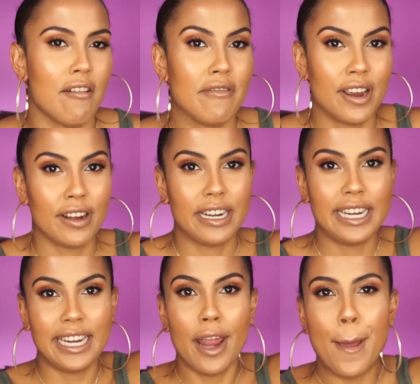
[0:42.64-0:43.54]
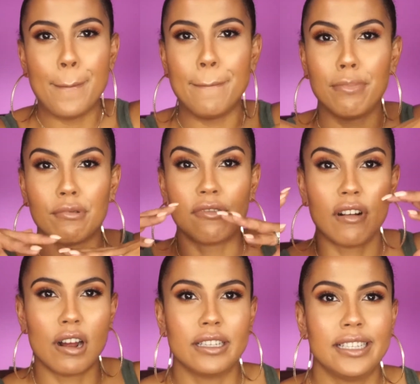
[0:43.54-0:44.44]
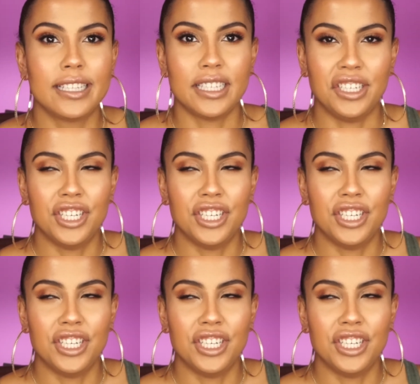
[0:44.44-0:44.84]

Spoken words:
Very bronzy.